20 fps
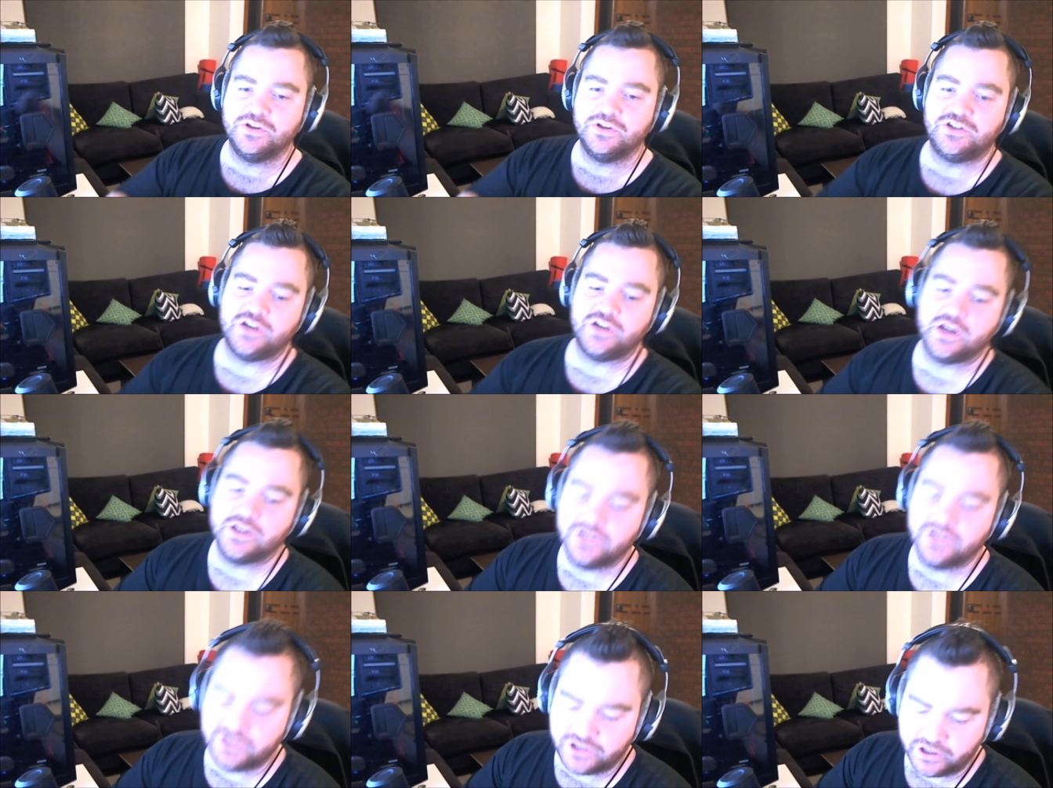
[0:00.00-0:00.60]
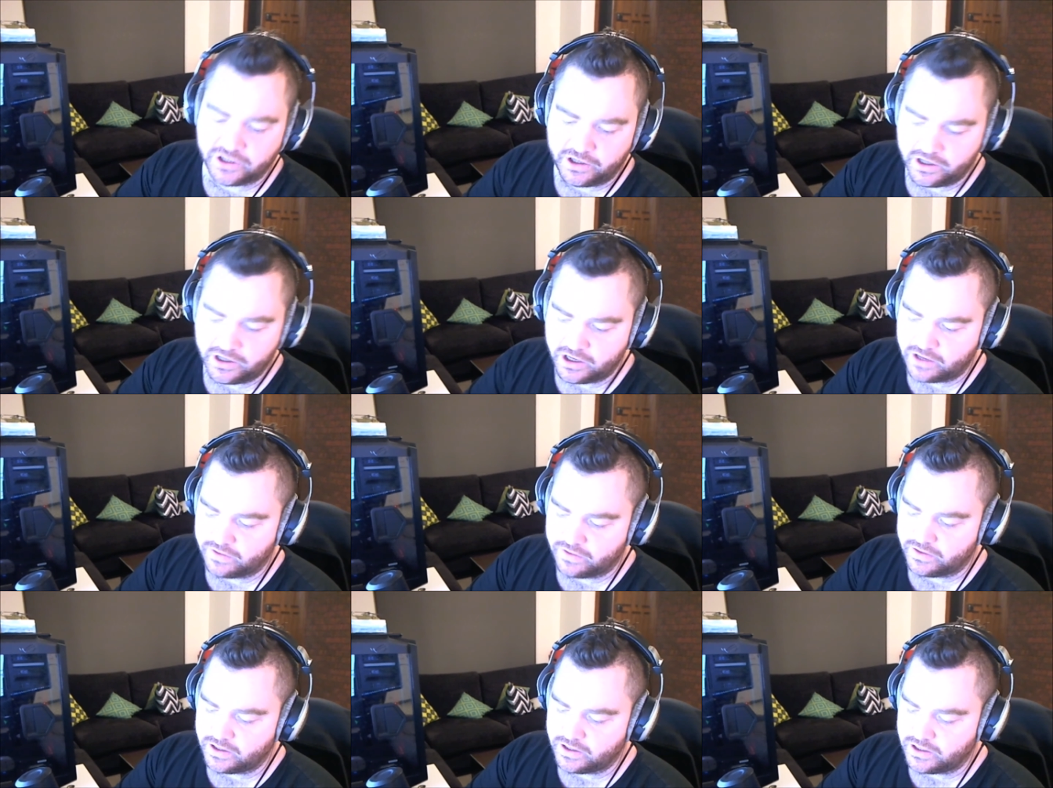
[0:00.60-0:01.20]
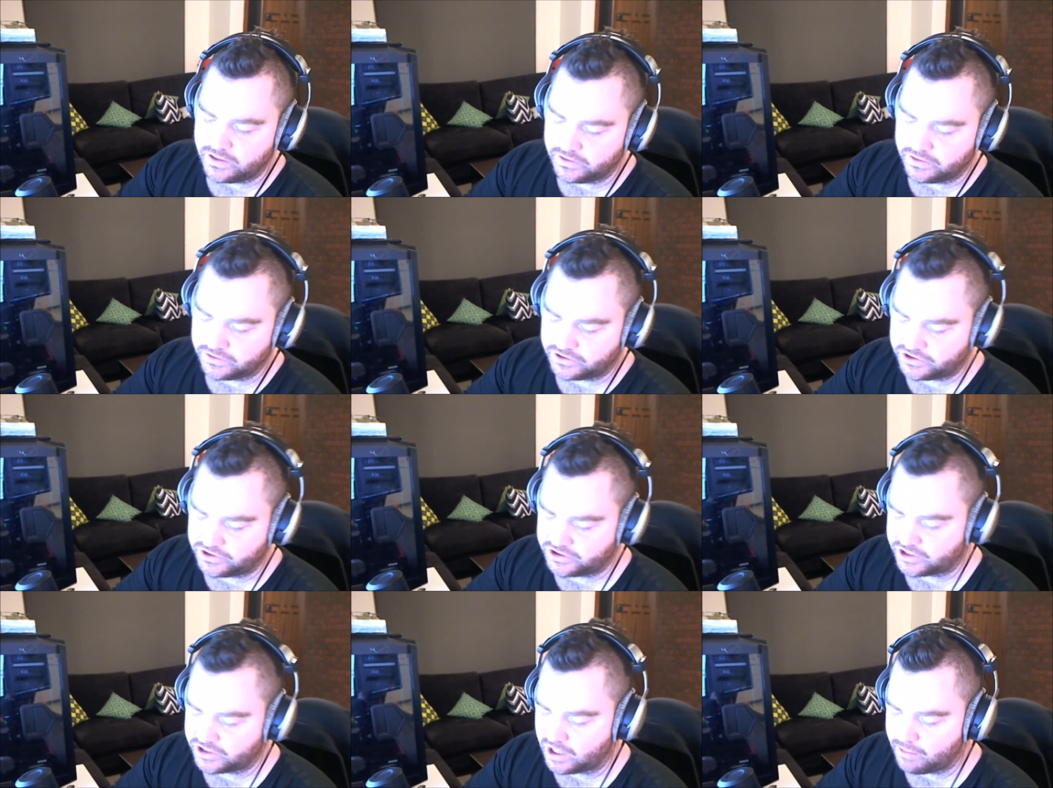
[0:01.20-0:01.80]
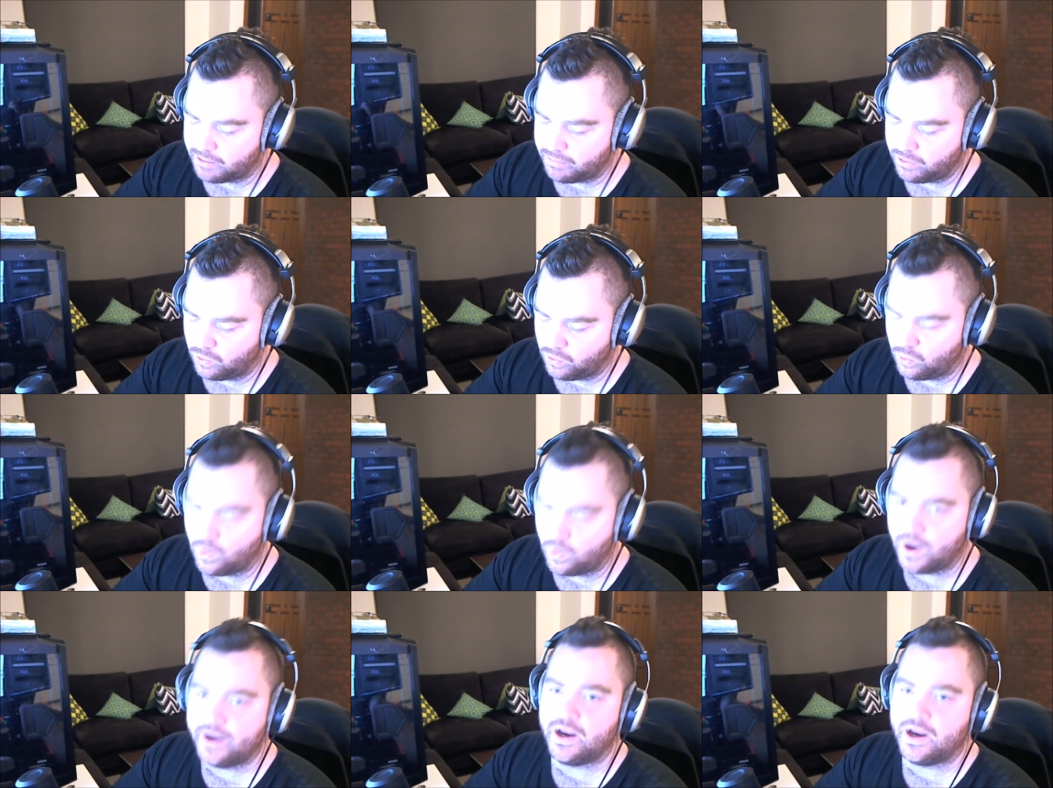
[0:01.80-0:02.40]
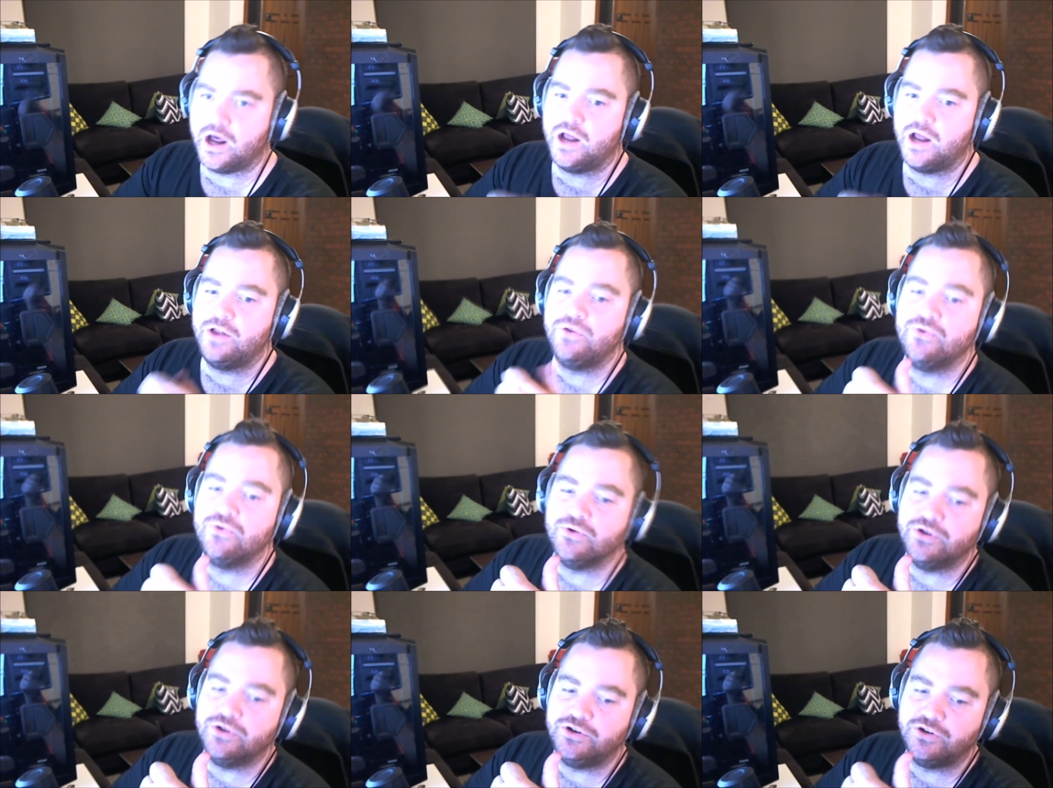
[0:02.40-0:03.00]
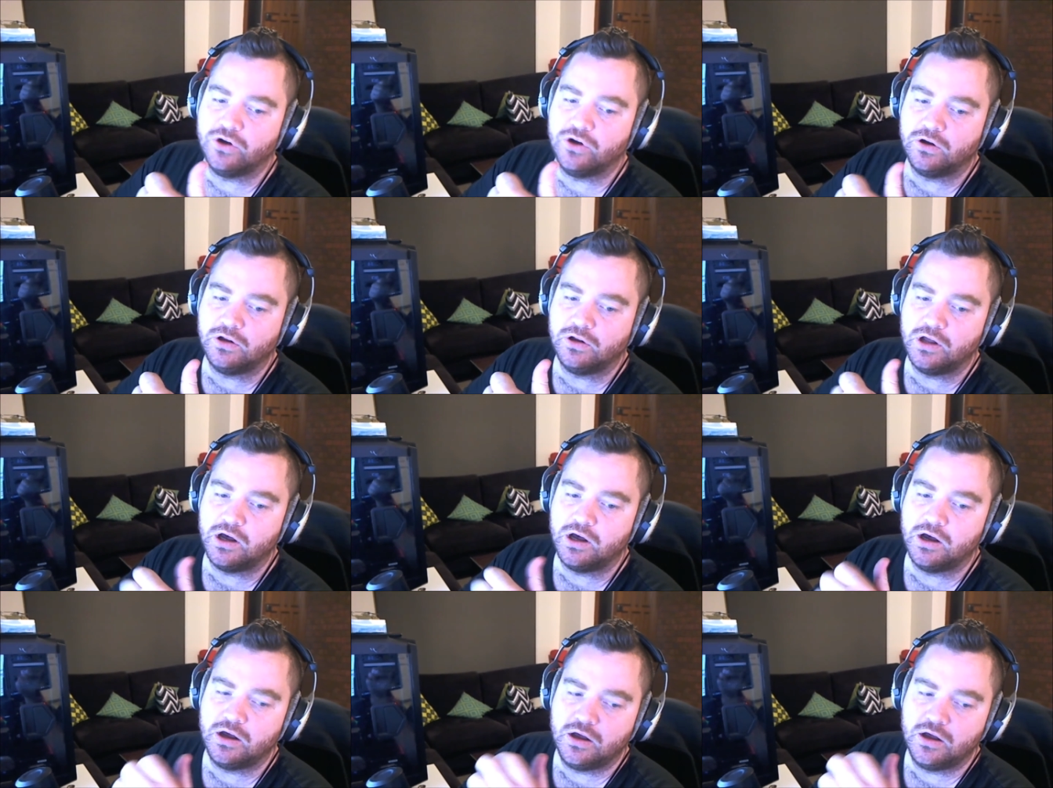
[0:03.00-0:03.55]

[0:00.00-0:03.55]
again, sitting in the sub $100